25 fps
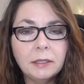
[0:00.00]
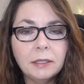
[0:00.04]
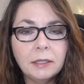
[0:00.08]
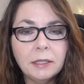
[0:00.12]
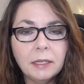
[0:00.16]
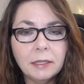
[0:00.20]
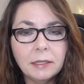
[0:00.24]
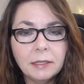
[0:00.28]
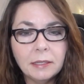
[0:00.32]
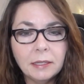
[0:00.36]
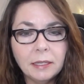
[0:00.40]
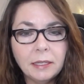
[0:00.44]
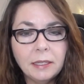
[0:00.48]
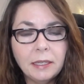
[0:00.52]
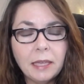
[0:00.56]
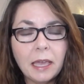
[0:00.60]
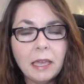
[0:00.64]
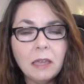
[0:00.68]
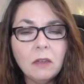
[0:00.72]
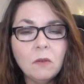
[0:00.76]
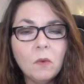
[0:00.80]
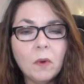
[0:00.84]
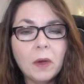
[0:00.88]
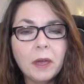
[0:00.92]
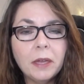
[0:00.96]
it's a
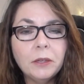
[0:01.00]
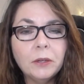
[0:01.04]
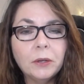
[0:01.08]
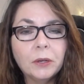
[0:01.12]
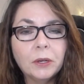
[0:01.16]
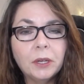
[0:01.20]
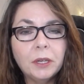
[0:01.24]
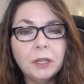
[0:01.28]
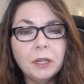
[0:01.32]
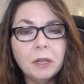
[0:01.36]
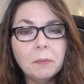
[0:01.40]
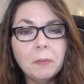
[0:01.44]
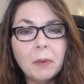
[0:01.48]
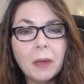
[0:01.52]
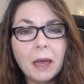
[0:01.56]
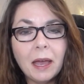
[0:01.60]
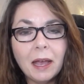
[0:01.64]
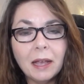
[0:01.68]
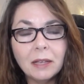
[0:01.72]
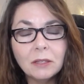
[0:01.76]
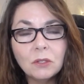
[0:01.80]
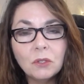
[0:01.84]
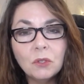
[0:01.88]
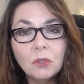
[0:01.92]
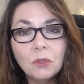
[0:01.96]
gateway you're going to
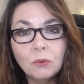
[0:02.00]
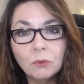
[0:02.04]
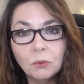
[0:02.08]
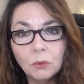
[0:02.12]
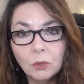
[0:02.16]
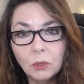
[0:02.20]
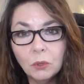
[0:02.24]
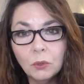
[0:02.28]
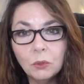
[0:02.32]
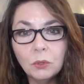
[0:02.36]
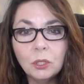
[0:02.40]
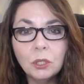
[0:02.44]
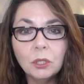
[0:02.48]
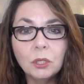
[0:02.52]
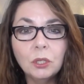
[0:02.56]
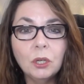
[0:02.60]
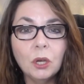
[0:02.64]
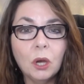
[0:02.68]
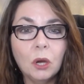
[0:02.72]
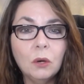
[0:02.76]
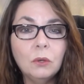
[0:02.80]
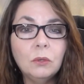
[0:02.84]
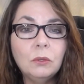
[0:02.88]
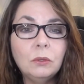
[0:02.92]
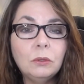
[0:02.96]
pass through to
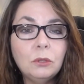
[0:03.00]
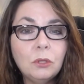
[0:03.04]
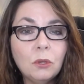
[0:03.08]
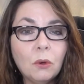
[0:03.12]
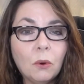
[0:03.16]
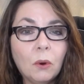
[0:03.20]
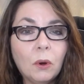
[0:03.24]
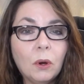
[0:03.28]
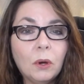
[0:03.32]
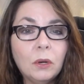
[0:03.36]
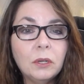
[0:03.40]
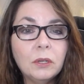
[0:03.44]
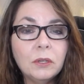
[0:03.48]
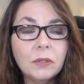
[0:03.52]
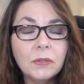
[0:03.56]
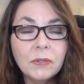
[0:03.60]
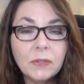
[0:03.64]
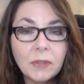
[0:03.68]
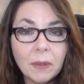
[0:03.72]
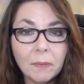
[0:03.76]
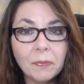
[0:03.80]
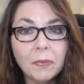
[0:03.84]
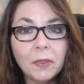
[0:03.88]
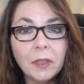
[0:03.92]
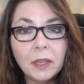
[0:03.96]
go toward
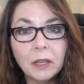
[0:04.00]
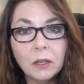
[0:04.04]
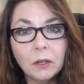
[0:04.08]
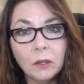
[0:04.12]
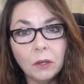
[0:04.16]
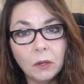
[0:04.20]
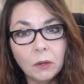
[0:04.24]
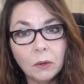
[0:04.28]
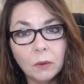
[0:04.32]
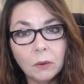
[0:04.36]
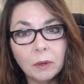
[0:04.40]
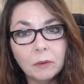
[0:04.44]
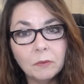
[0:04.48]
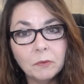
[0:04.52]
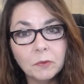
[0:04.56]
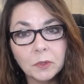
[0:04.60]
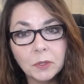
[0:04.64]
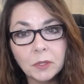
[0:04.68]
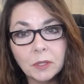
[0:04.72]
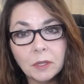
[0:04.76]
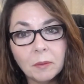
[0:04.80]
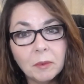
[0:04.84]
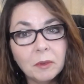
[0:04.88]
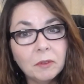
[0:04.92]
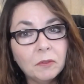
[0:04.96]
something new. And for
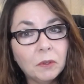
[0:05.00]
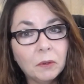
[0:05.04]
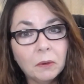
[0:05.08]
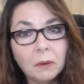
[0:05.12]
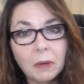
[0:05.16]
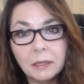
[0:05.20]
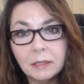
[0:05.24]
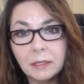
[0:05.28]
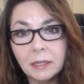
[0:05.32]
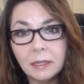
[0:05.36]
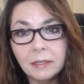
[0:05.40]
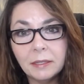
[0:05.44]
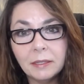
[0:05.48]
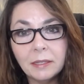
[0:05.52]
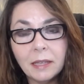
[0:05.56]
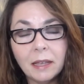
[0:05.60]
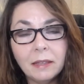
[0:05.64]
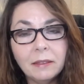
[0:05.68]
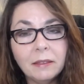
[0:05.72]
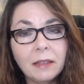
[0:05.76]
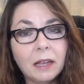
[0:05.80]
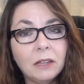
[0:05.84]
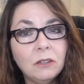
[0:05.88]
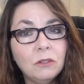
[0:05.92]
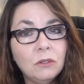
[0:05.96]
some of you, as I said,
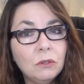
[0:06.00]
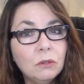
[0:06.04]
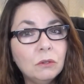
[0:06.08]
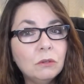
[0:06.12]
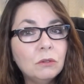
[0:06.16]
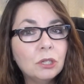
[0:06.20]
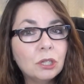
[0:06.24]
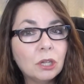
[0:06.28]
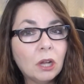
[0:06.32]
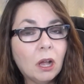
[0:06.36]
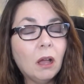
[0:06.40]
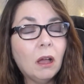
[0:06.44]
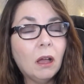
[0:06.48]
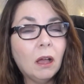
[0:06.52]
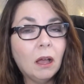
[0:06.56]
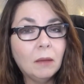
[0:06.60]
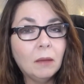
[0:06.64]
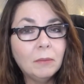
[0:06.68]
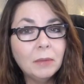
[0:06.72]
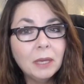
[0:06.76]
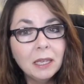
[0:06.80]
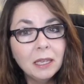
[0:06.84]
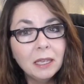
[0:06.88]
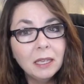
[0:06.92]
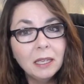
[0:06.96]
that new
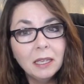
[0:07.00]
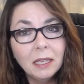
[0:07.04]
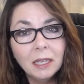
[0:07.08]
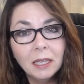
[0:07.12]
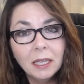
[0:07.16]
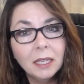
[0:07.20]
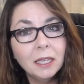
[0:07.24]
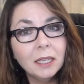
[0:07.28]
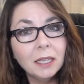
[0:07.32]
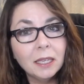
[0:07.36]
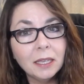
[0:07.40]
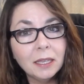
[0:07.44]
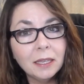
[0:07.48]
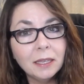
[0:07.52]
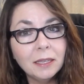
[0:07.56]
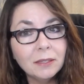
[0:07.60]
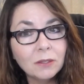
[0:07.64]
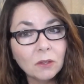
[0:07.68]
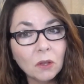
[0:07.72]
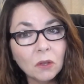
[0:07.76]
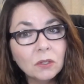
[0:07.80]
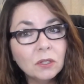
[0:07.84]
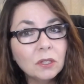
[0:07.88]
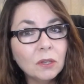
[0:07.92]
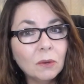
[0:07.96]
job is
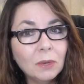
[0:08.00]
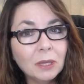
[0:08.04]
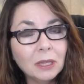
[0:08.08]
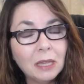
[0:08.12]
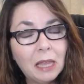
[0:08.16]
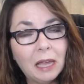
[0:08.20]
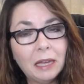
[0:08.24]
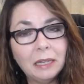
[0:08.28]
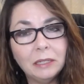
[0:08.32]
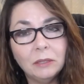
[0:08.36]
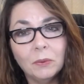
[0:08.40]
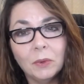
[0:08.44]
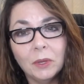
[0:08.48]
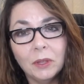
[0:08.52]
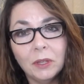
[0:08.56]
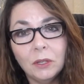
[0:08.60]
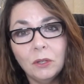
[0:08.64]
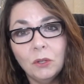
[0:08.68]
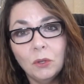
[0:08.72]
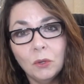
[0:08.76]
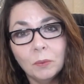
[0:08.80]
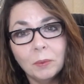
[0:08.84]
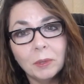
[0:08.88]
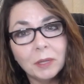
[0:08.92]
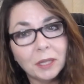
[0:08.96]
also aligned with a
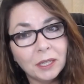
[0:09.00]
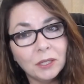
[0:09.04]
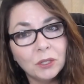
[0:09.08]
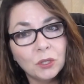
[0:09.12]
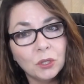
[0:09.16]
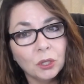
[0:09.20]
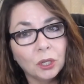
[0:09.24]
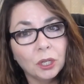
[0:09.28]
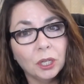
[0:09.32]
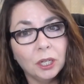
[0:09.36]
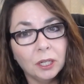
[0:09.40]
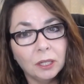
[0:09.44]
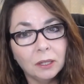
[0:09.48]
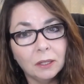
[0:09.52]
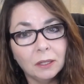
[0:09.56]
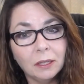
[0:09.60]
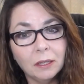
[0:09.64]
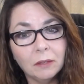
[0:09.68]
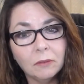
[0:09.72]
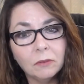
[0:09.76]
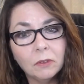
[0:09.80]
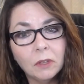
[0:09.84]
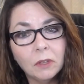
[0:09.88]
new place you're going to live.